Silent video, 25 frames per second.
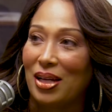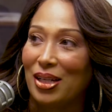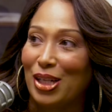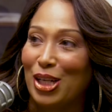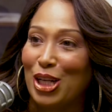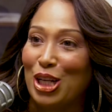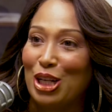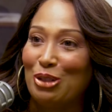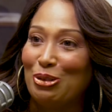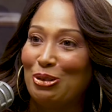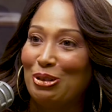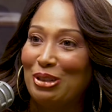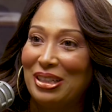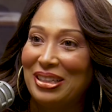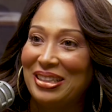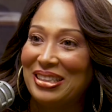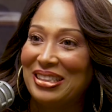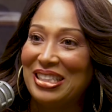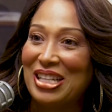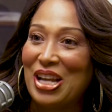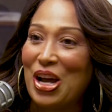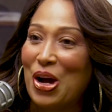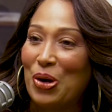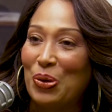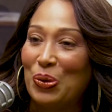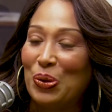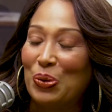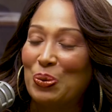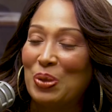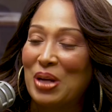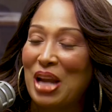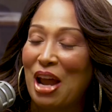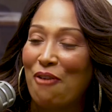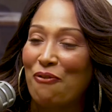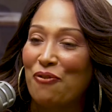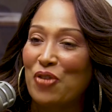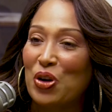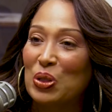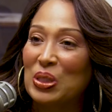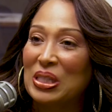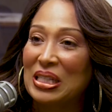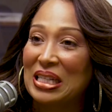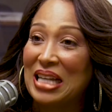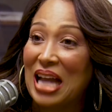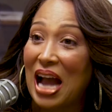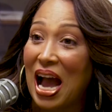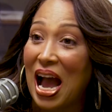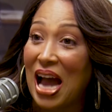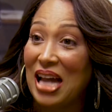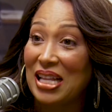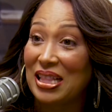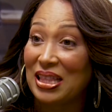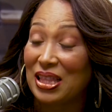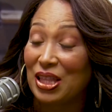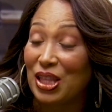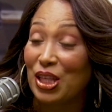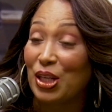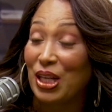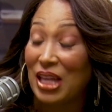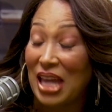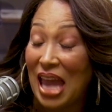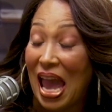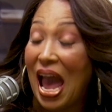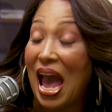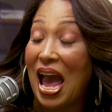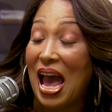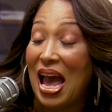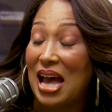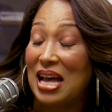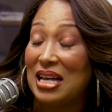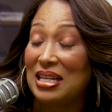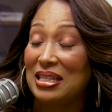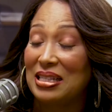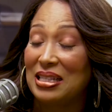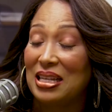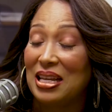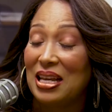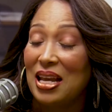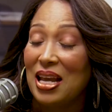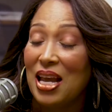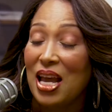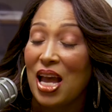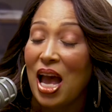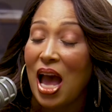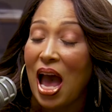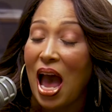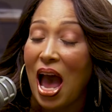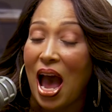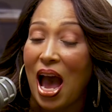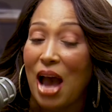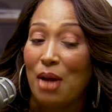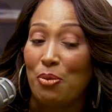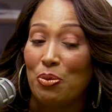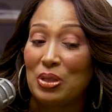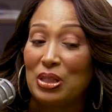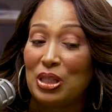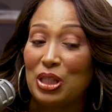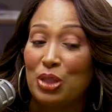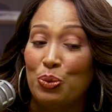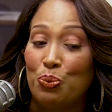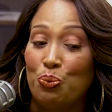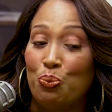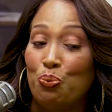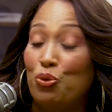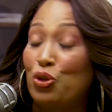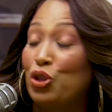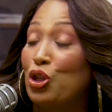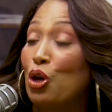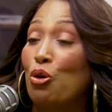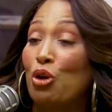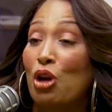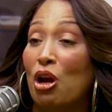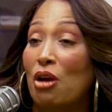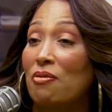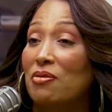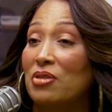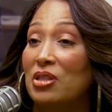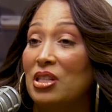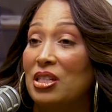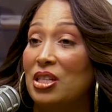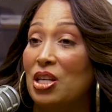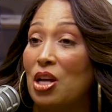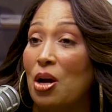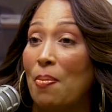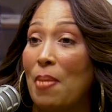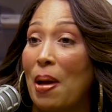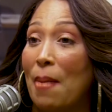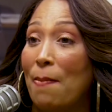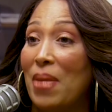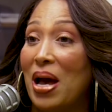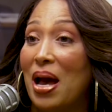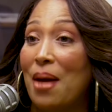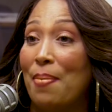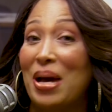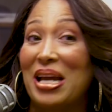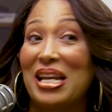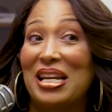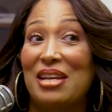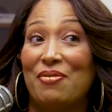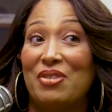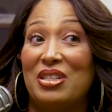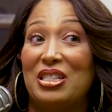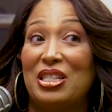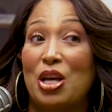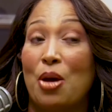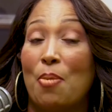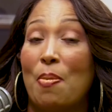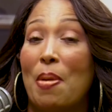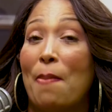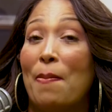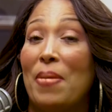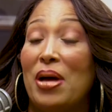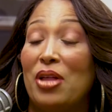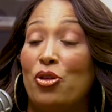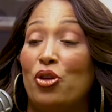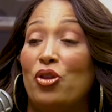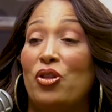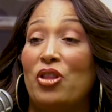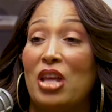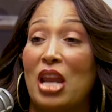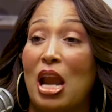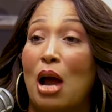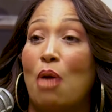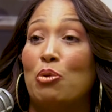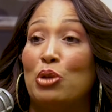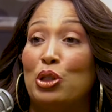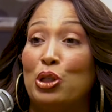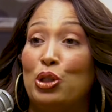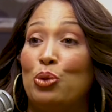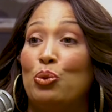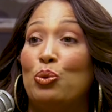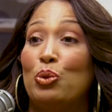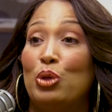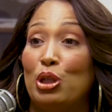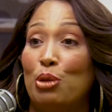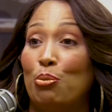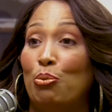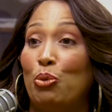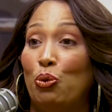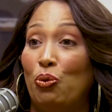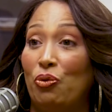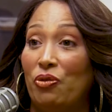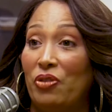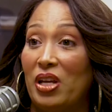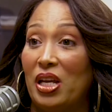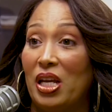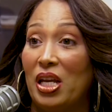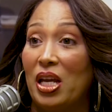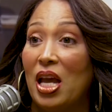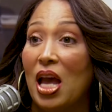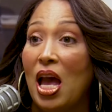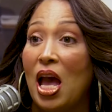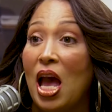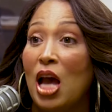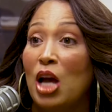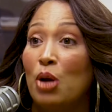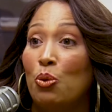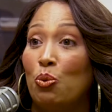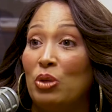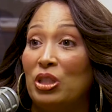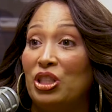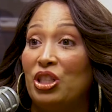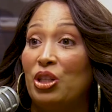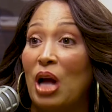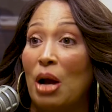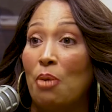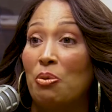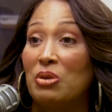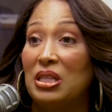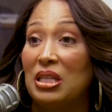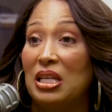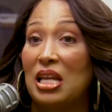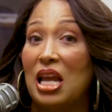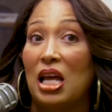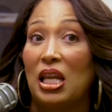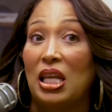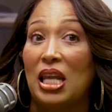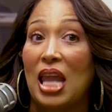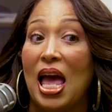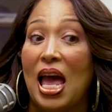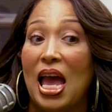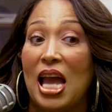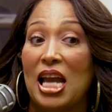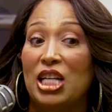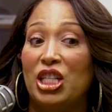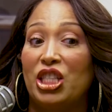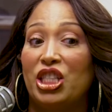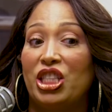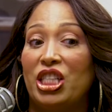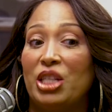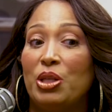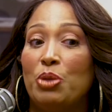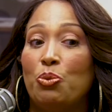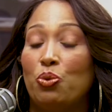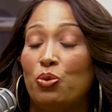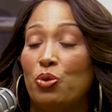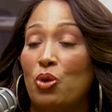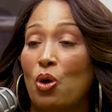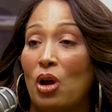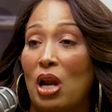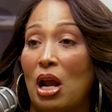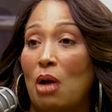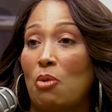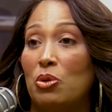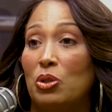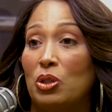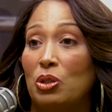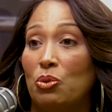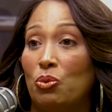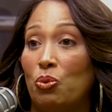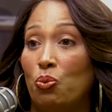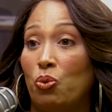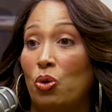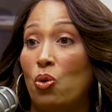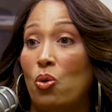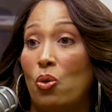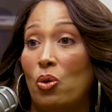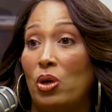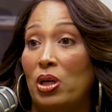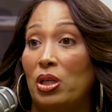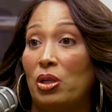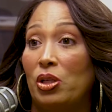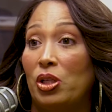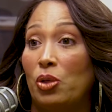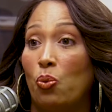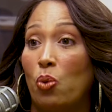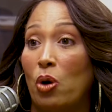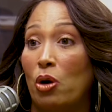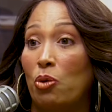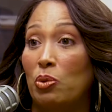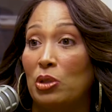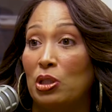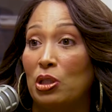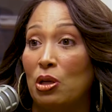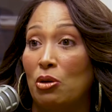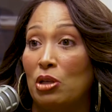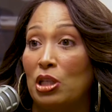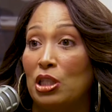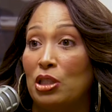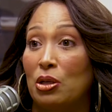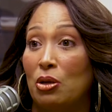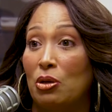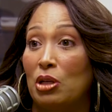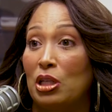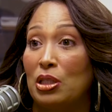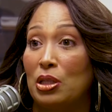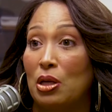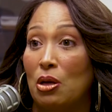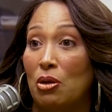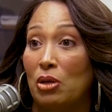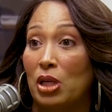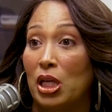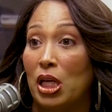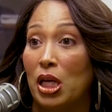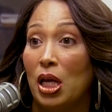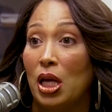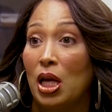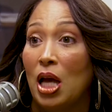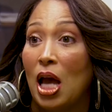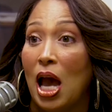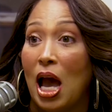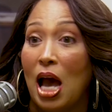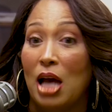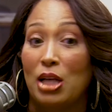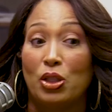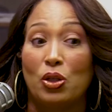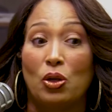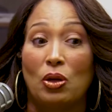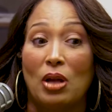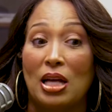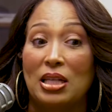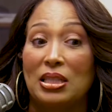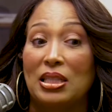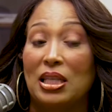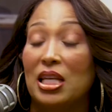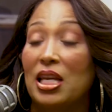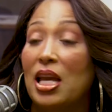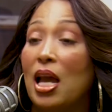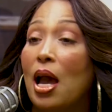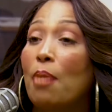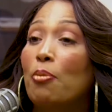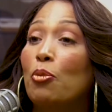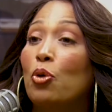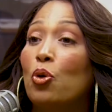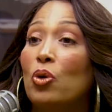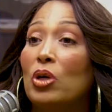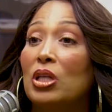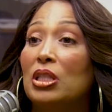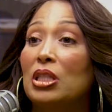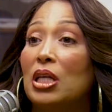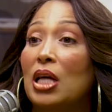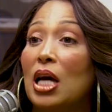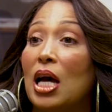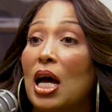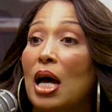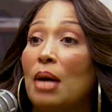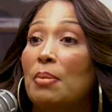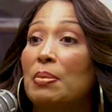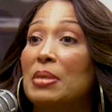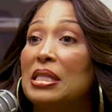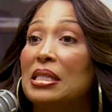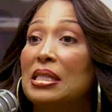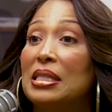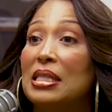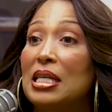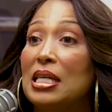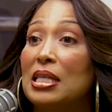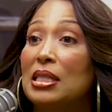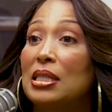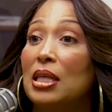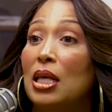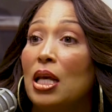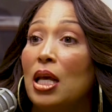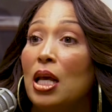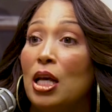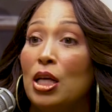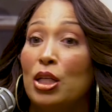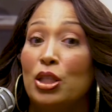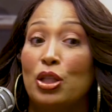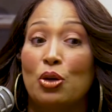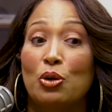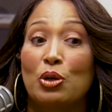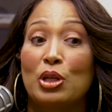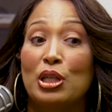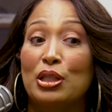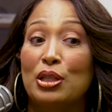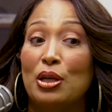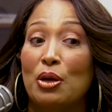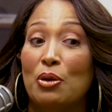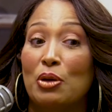no. No, when I first got the cast, I was so nervous to tell my mom. I didn't even tell my mother that I was doing the movie. When I was in L.A., she thought I was going to work with Tony. I told her, I said, yeah, I'm going to assist Tony